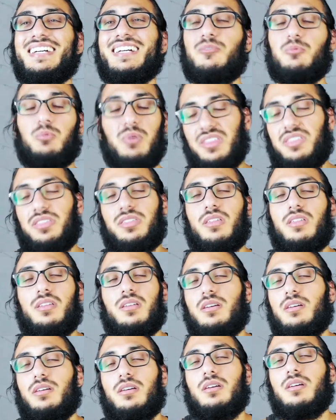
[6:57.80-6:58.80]
With
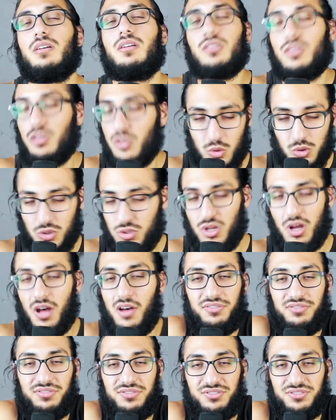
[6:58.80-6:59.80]
new
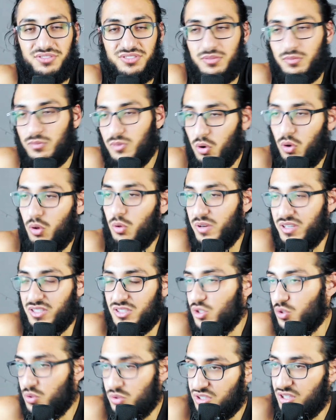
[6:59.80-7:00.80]
stuff. Always
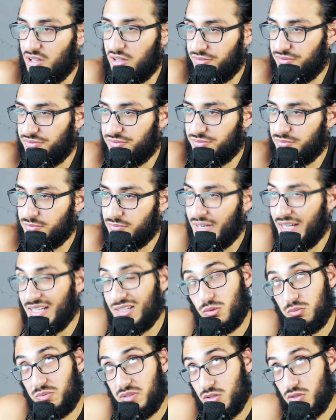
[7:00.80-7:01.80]
new stuff. Might
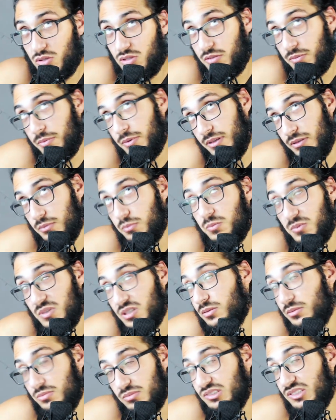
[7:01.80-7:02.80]
not be new stuff, but
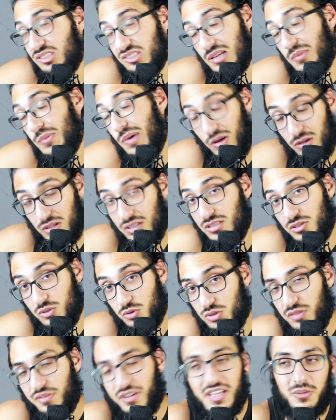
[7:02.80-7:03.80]
somehow it is new
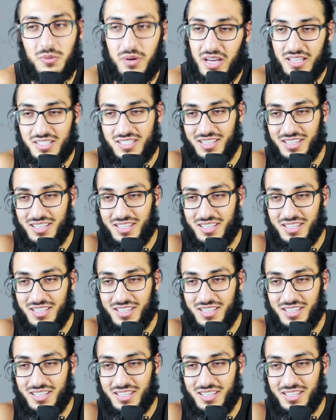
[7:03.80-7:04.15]
stuff. Anyway, guys,